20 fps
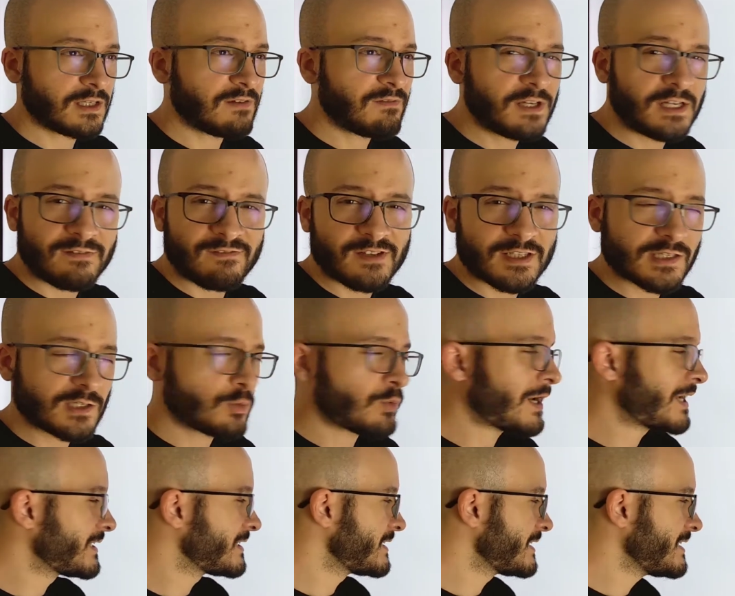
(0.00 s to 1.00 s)
even if it's
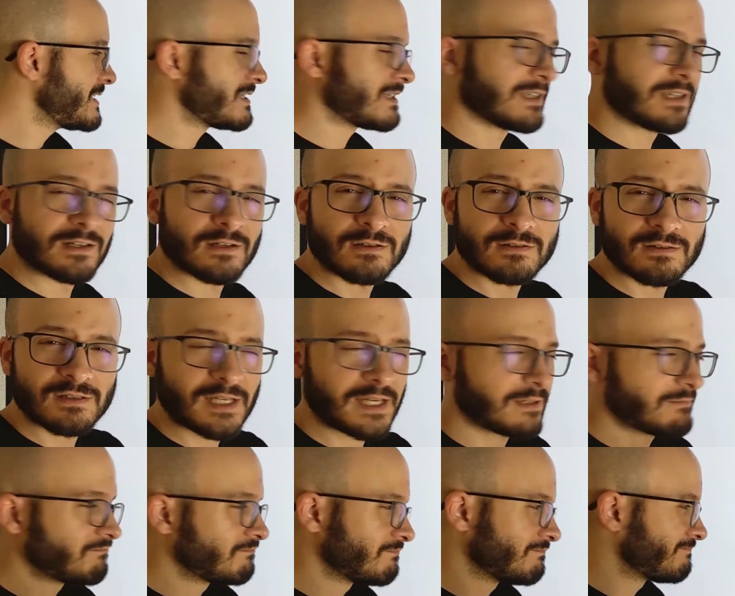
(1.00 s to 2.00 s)
quite easy, no? Like,